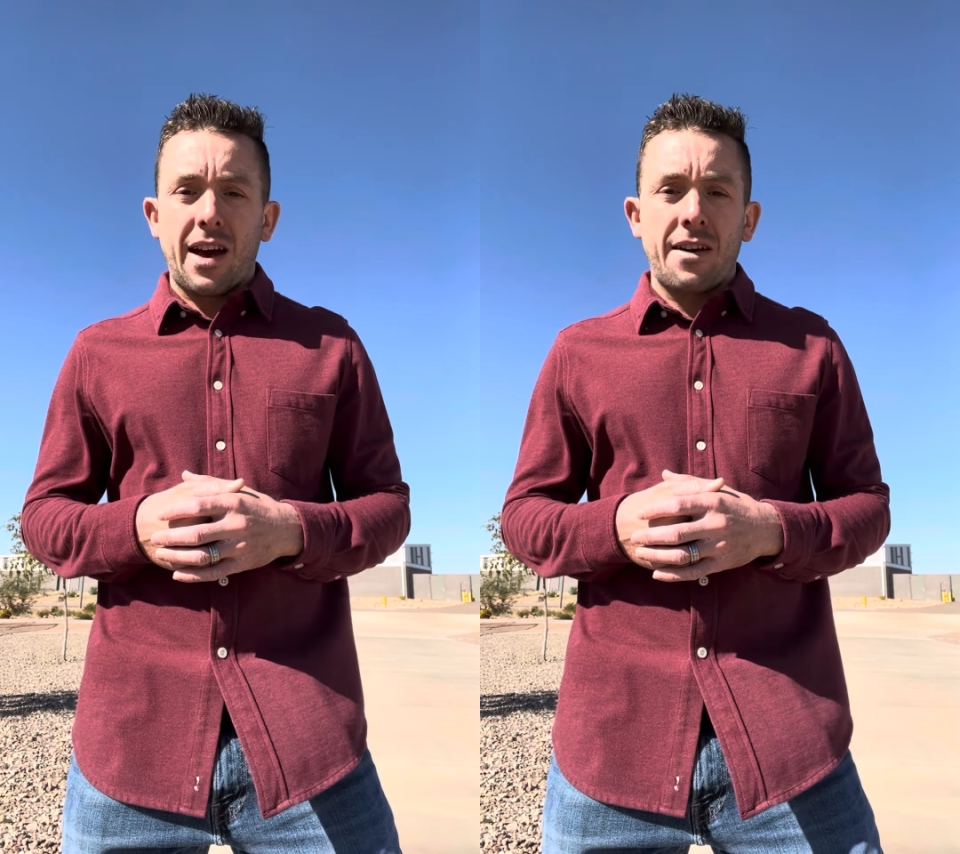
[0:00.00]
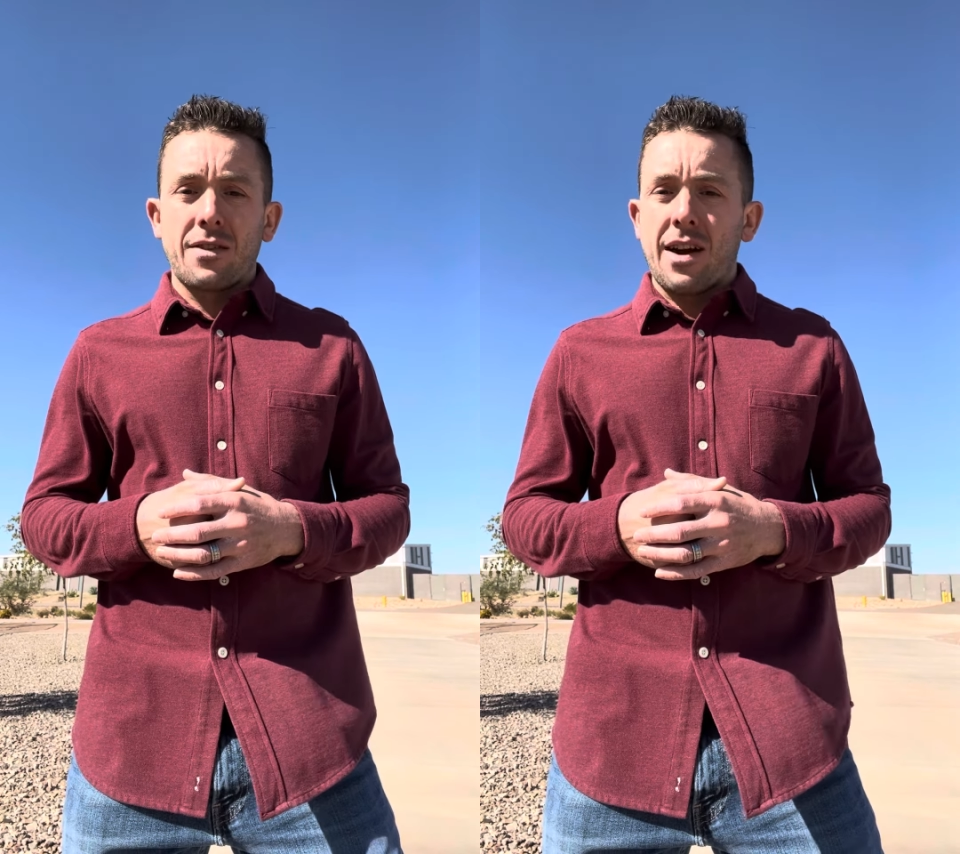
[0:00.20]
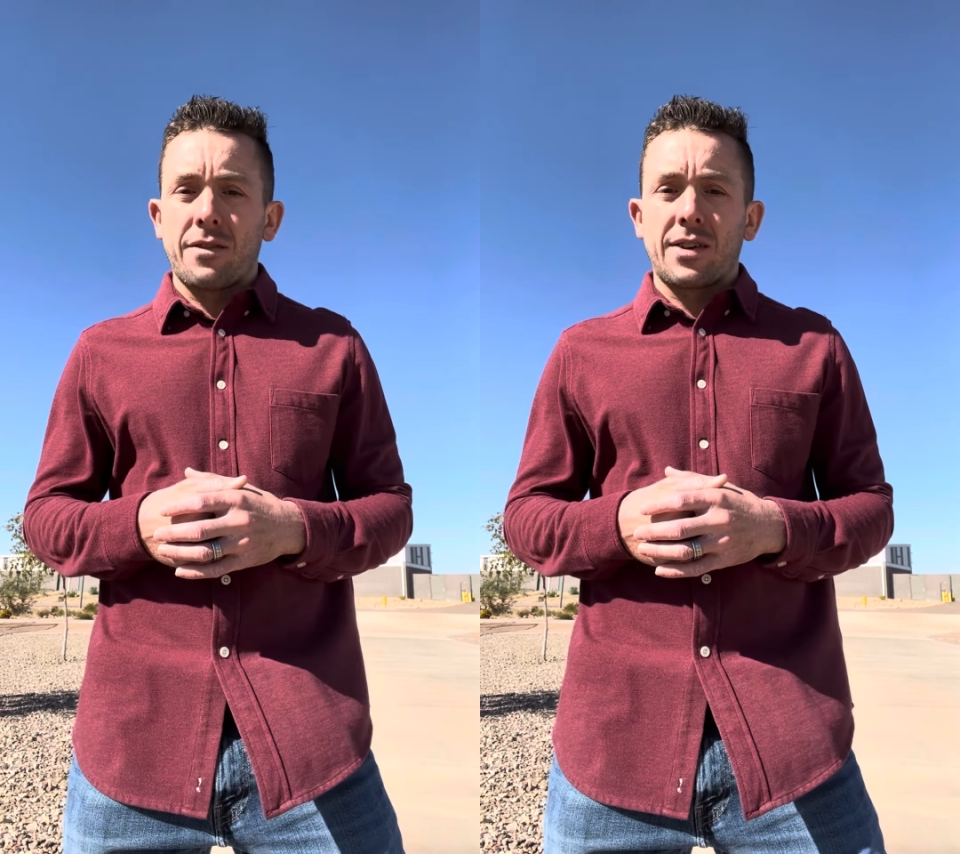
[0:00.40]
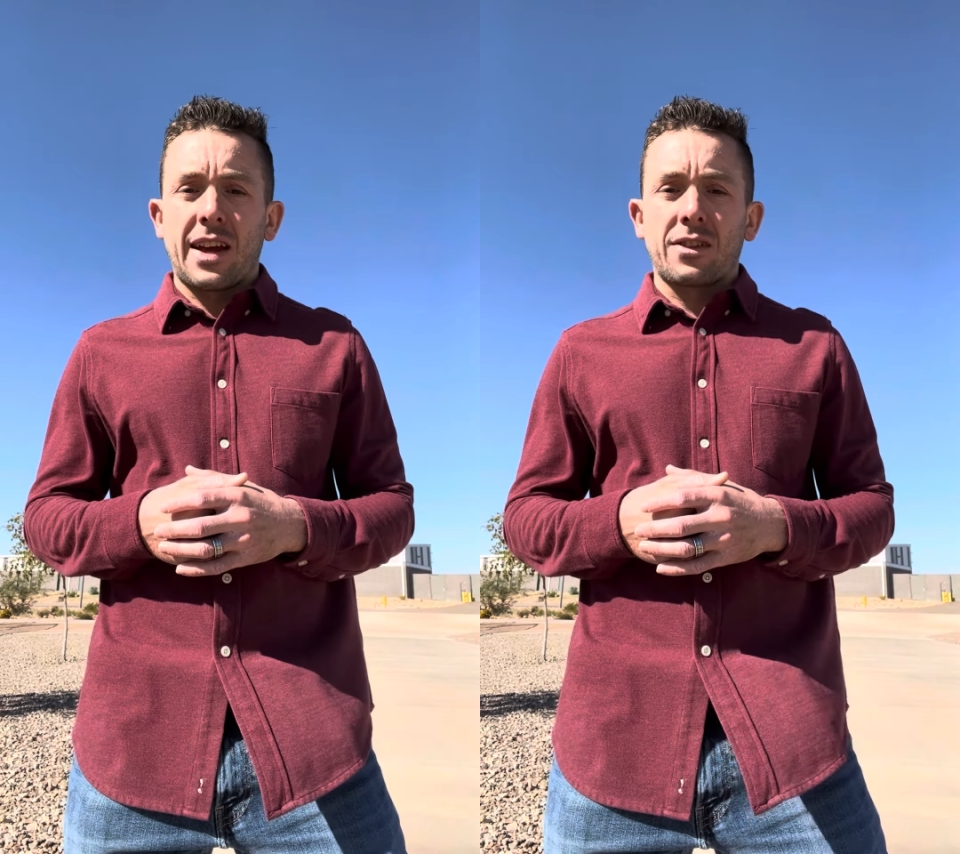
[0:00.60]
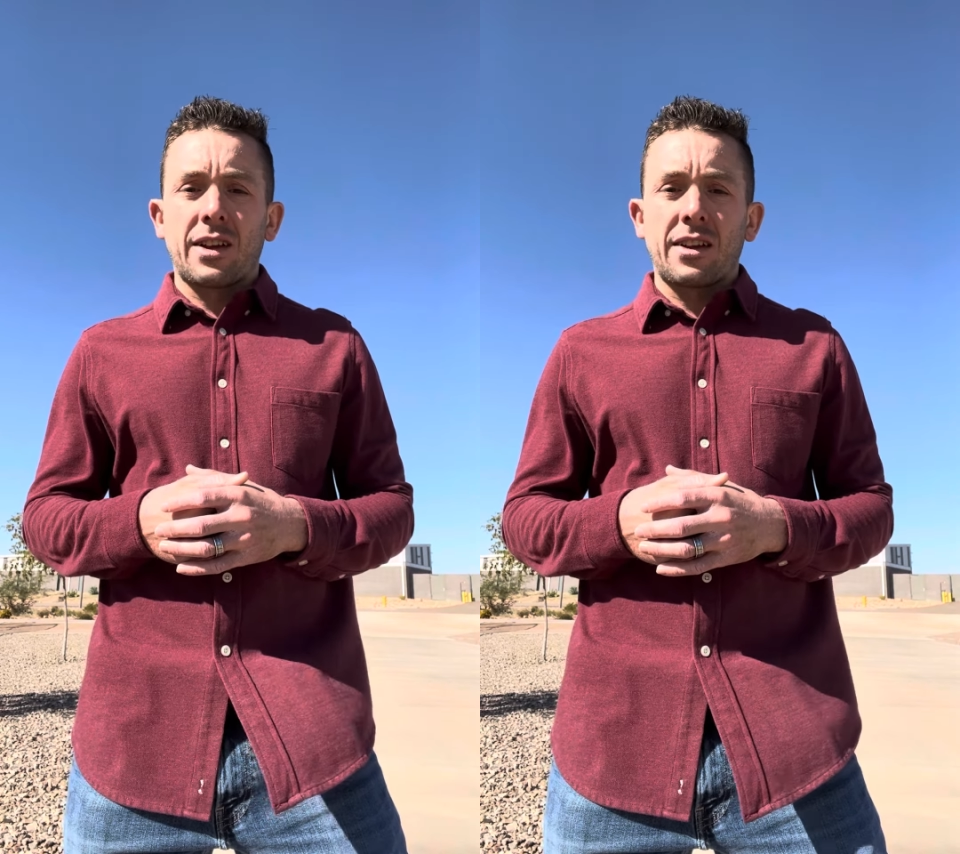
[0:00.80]
ever, ever
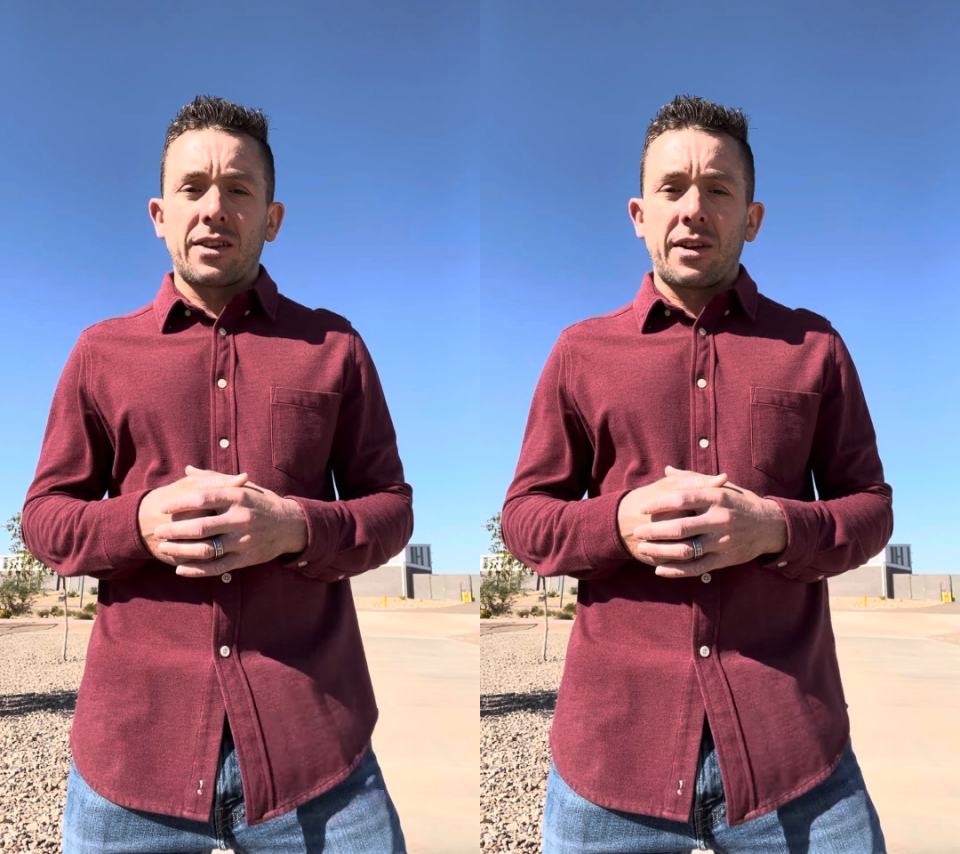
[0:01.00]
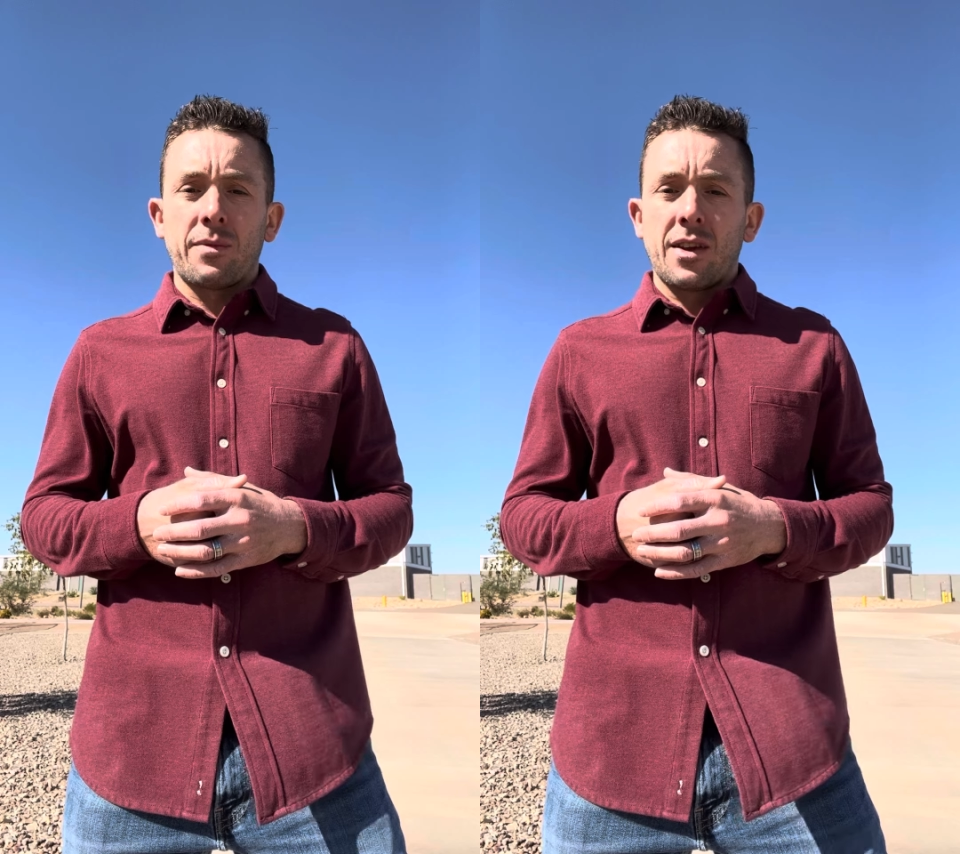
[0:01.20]
take lightly.